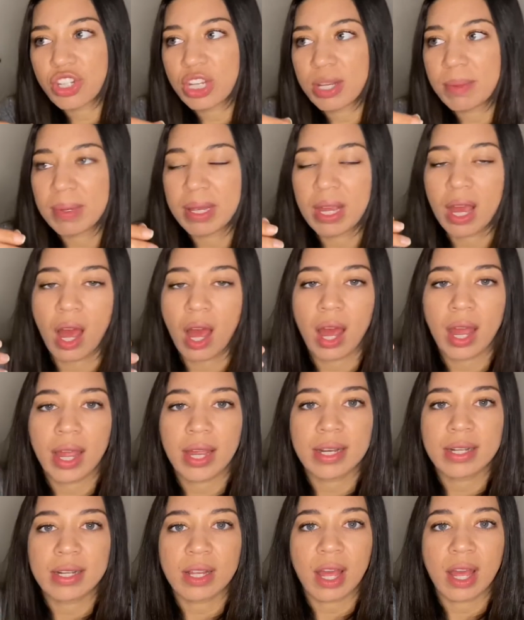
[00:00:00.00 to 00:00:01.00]

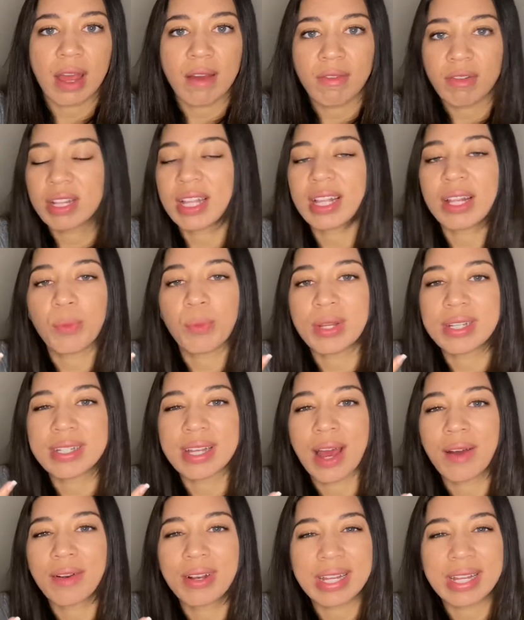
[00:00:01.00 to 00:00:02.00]
behind everything that went
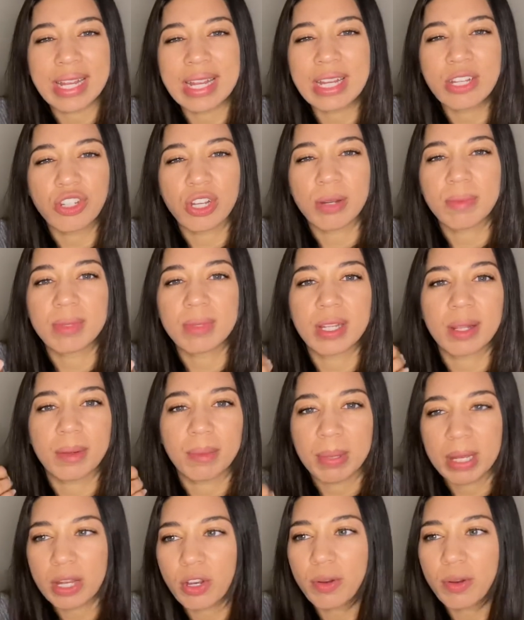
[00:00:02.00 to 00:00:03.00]
down in Egypt and the
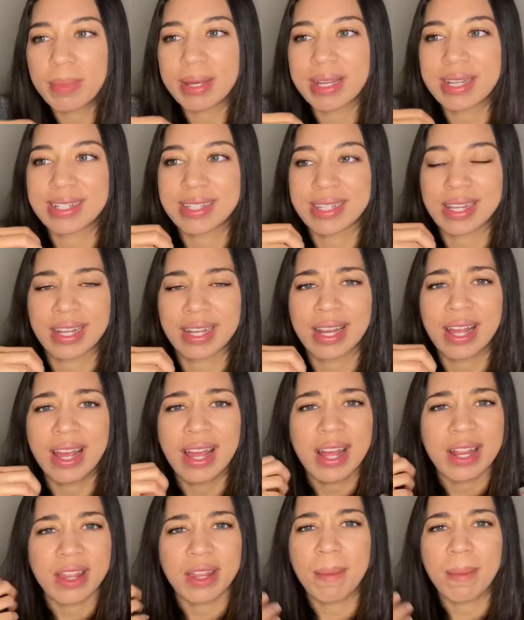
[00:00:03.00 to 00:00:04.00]
pyramids and
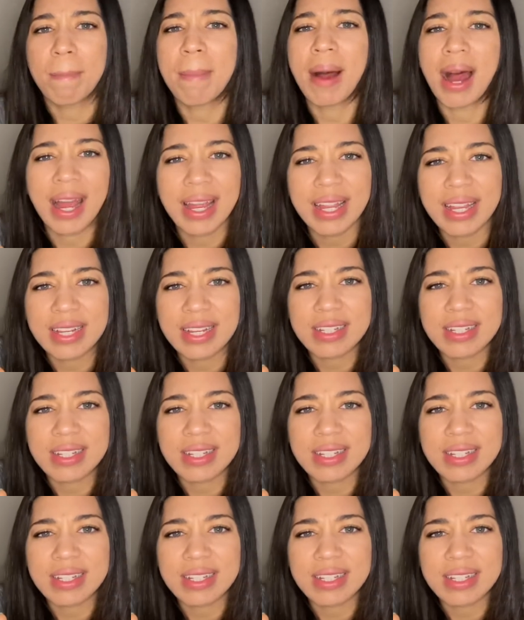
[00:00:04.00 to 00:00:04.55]
the Mayans.